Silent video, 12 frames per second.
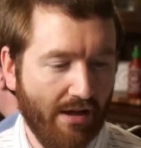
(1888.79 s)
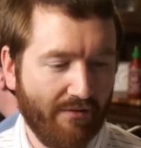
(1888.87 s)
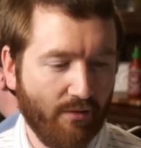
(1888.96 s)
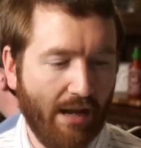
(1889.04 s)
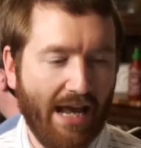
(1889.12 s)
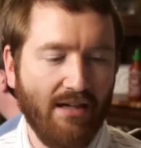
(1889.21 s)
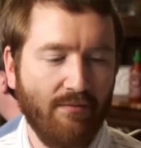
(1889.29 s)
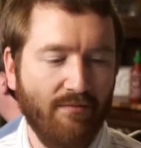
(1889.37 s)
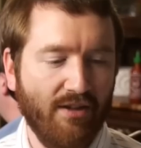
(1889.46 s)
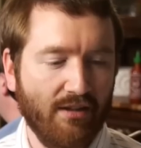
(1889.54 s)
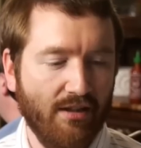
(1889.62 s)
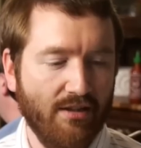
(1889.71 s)
From Adam
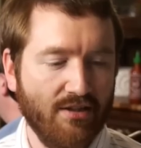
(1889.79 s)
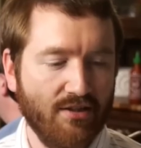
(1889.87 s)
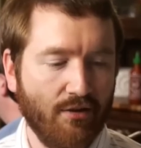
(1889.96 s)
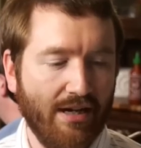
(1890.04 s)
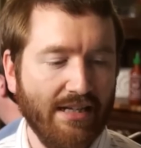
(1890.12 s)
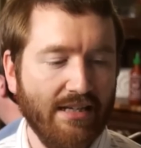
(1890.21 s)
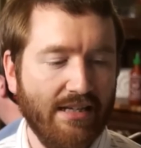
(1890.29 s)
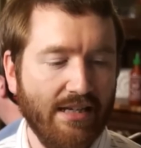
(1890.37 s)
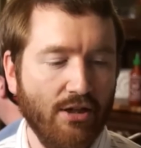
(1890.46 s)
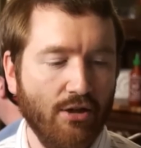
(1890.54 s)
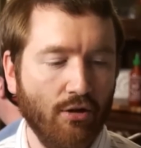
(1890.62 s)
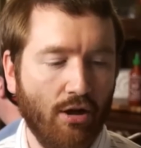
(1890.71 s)
Vickland, is there any
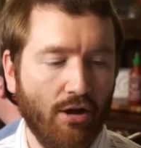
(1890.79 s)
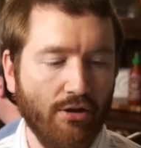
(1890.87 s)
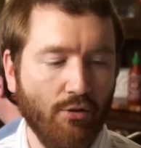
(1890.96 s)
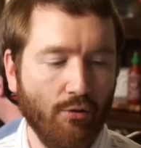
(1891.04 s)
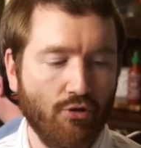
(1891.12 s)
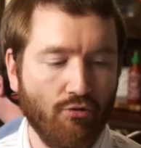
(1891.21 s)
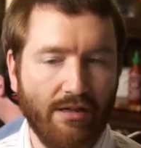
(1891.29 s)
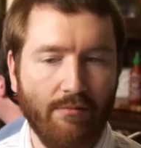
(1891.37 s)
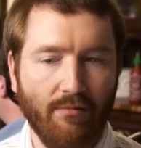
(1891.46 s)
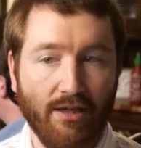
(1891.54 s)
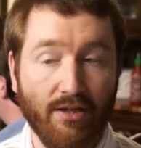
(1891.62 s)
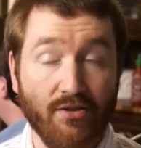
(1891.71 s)
gear on your
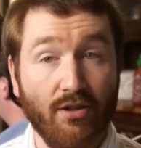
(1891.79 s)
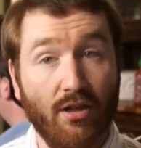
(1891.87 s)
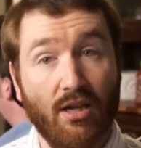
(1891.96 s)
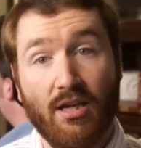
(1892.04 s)
dream list?